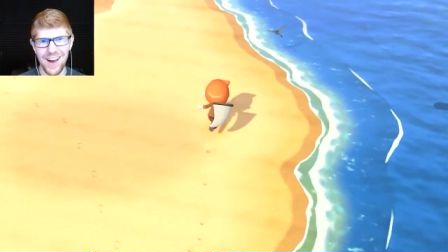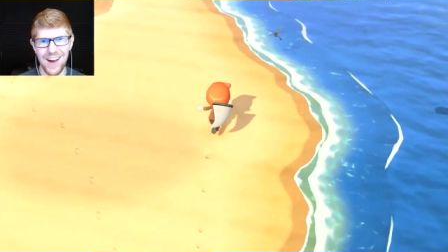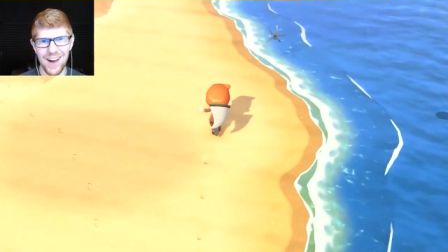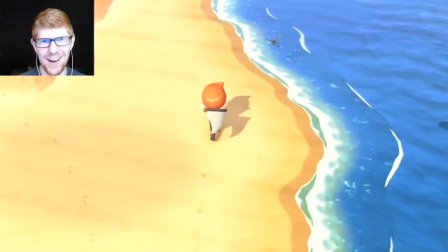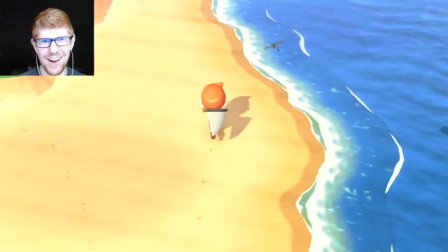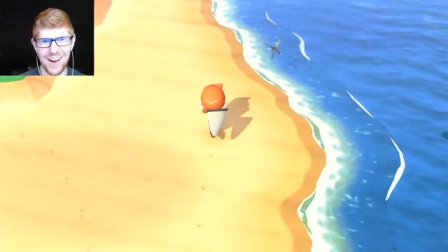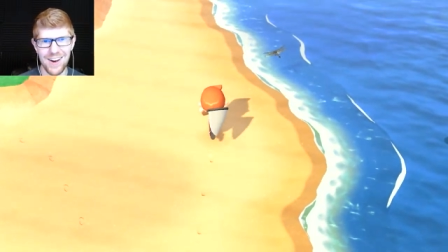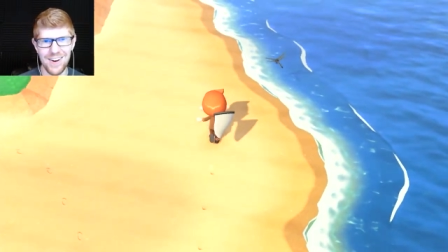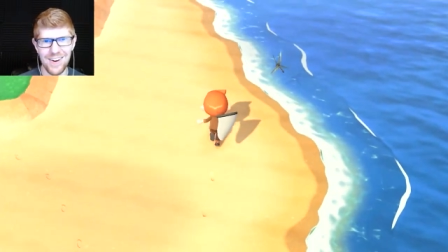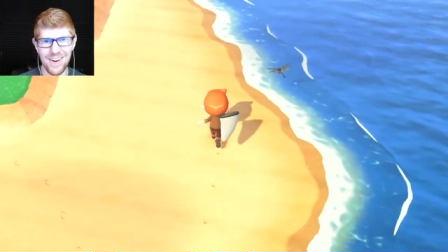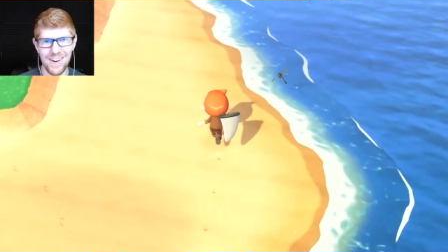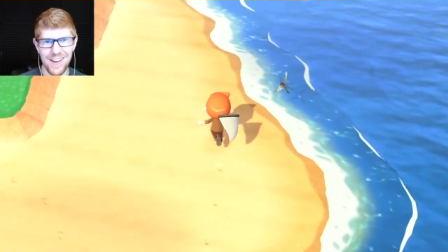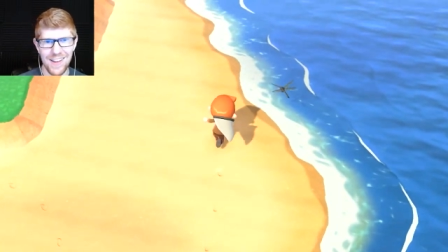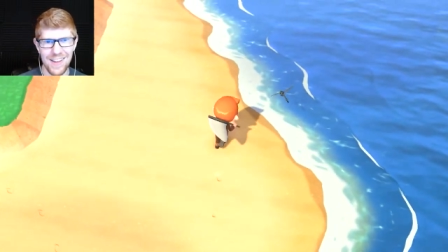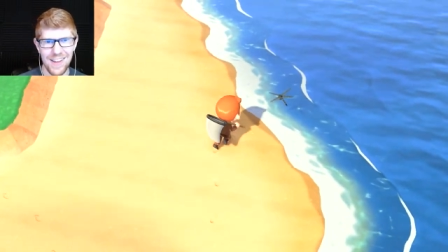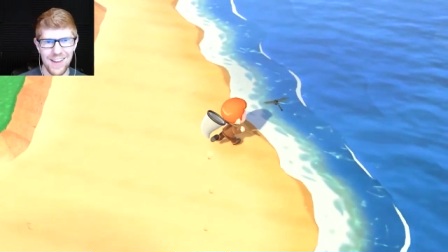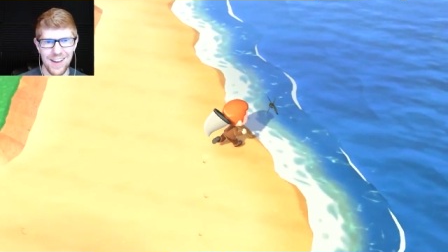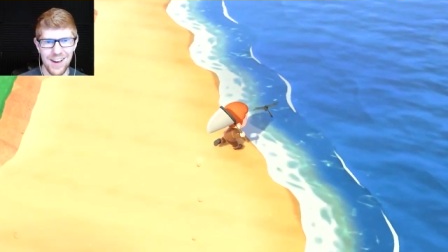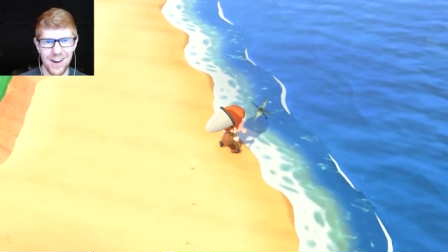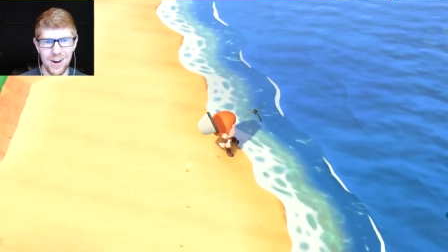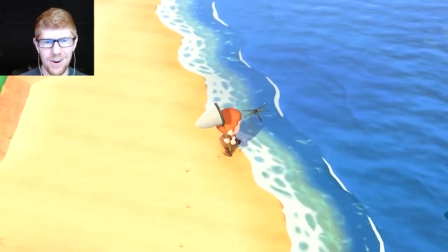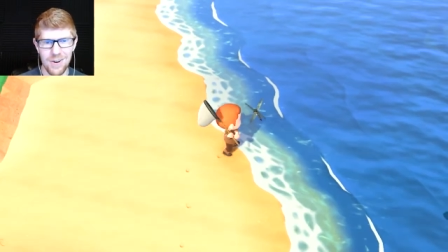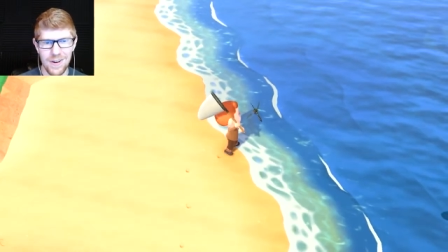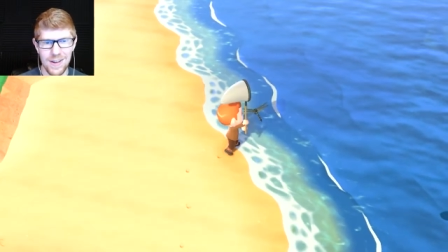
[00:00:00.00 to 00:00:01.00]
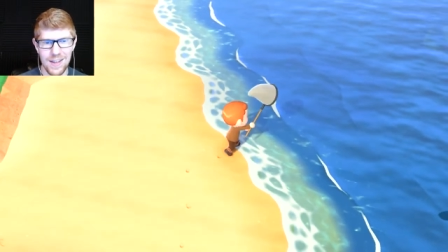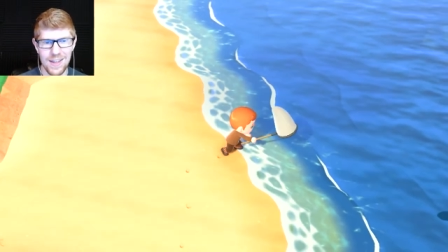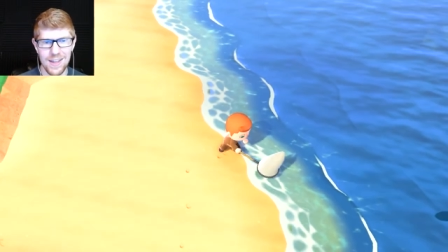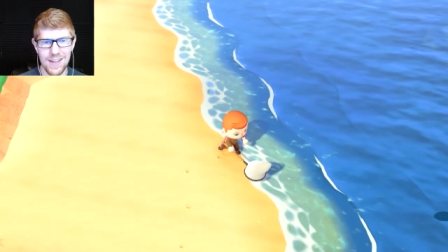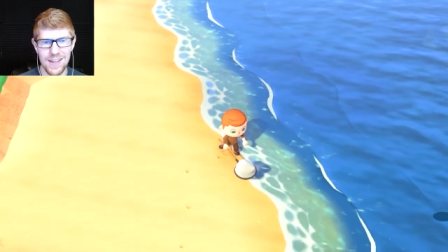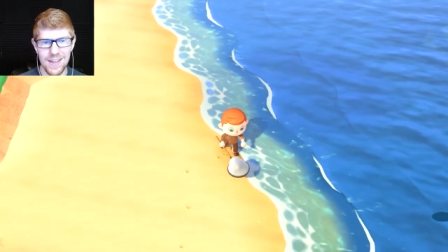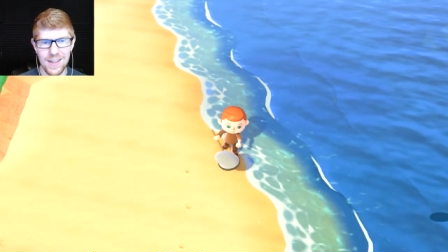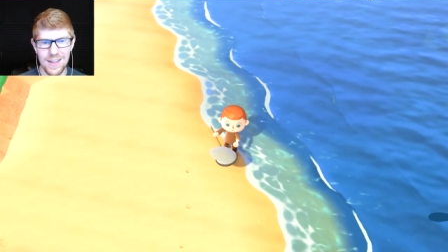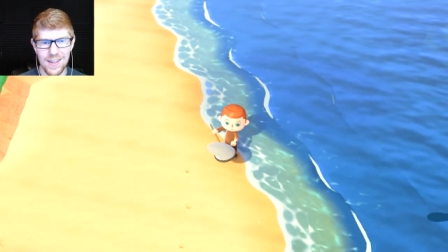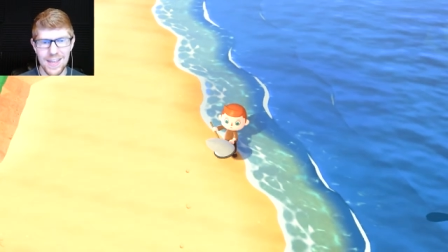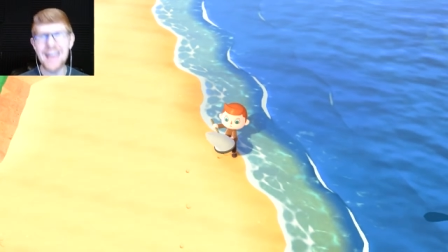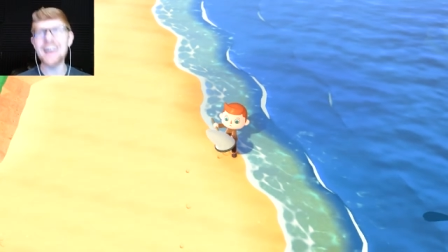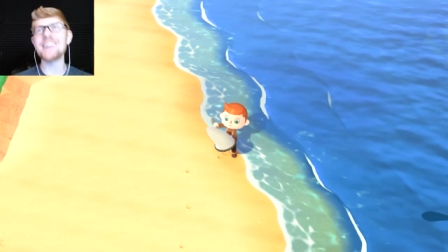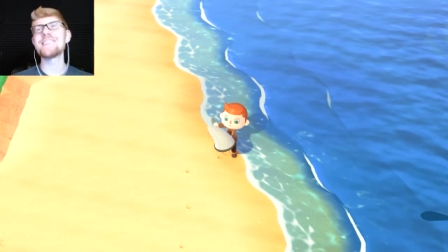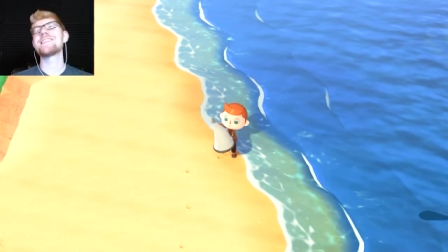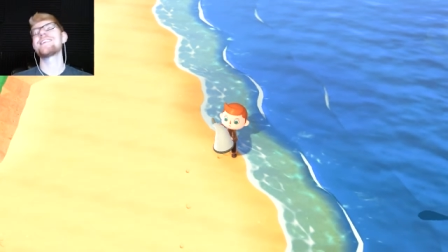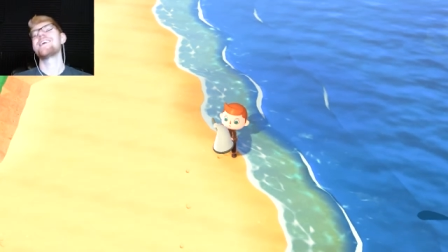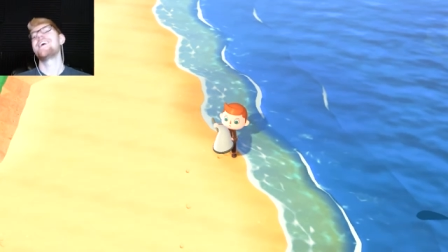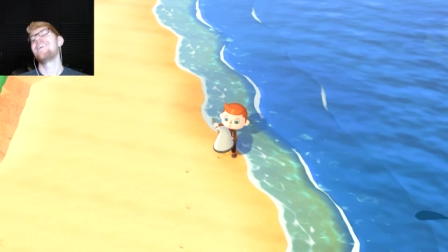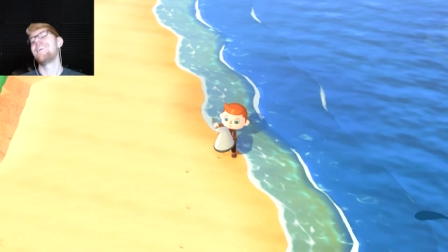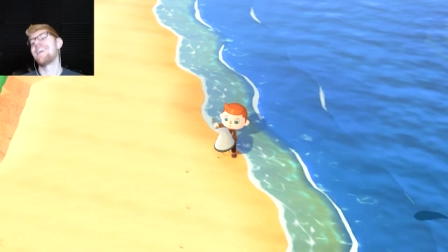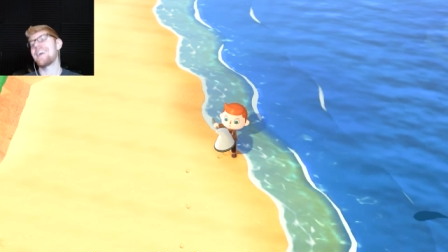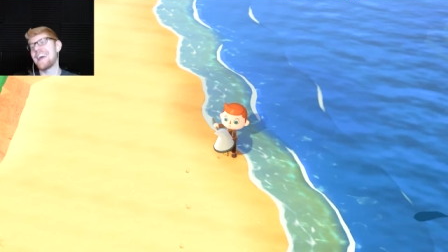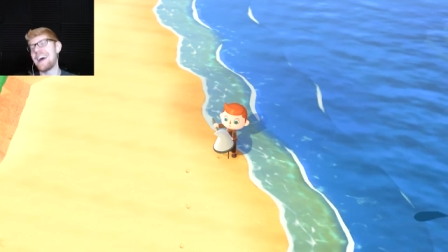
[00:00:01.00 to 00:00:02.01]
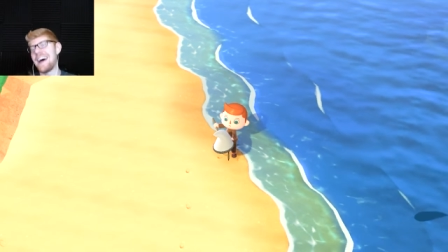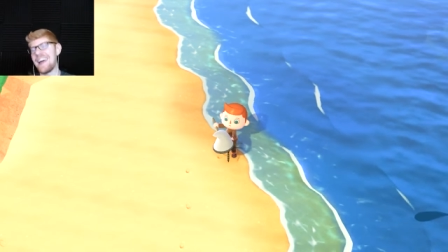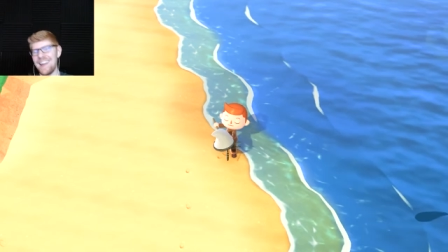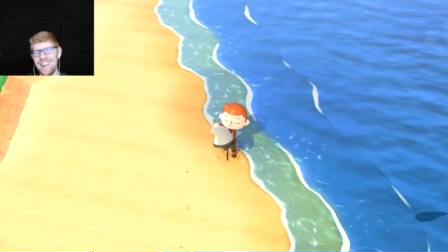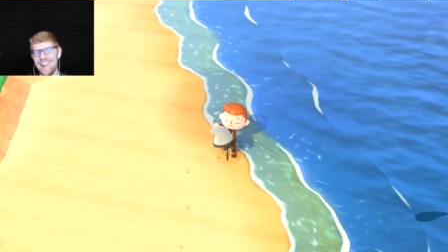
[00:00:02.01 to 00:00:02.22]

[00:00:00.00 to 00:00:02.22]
oh, oh, yes! Oh, I got